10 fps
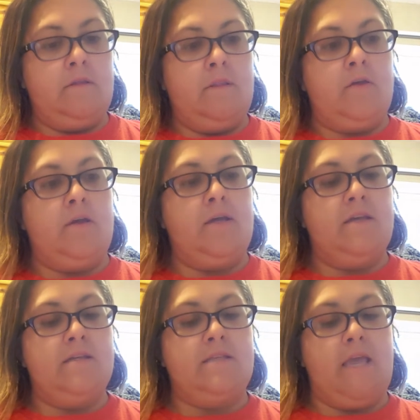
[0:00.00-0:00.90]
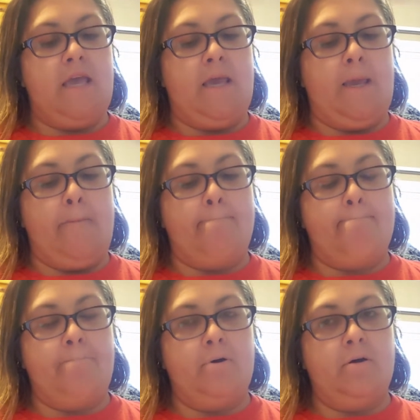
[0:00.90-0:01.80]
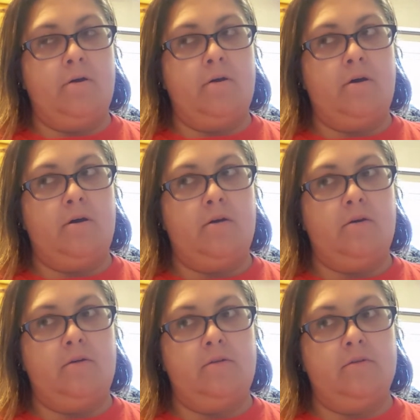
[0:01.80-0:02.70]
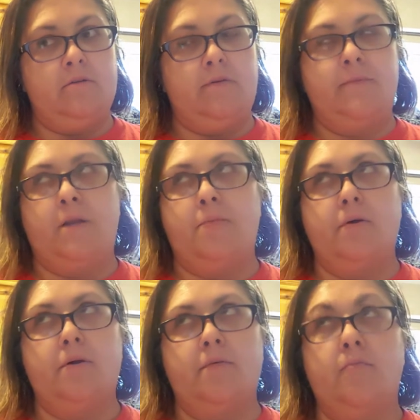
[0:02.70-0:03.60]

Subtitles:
There is a book called, not a book,